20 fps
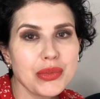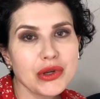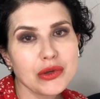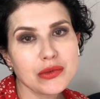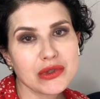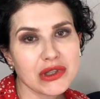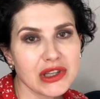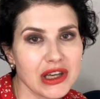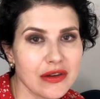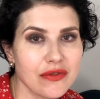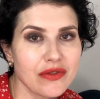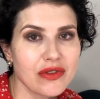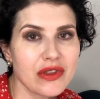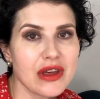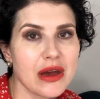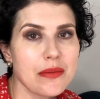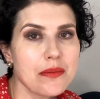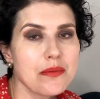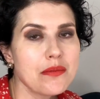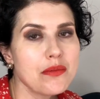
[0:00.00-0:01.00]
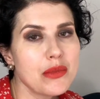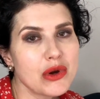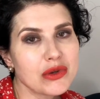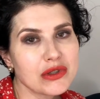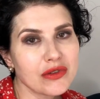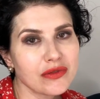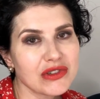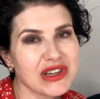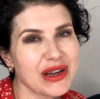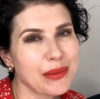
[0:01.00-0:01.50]
but give them
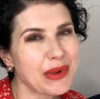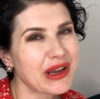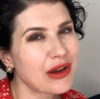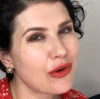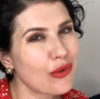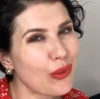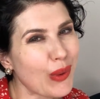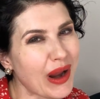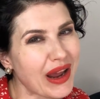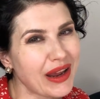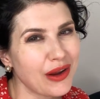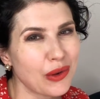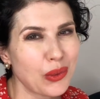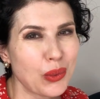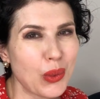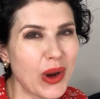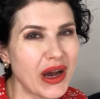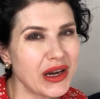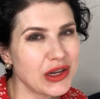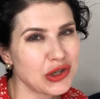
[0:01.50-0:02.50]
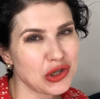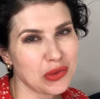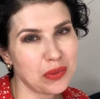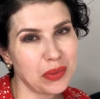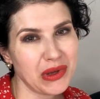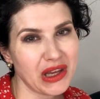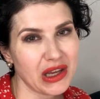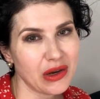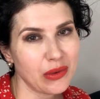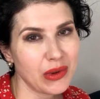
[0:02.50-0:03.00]
most of the time a gray or whitish
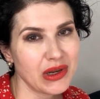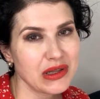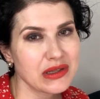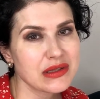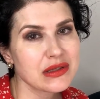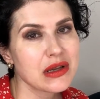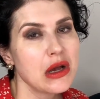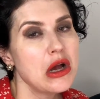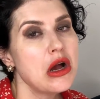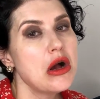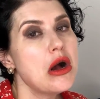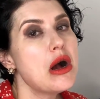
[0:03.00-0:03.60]
appearance.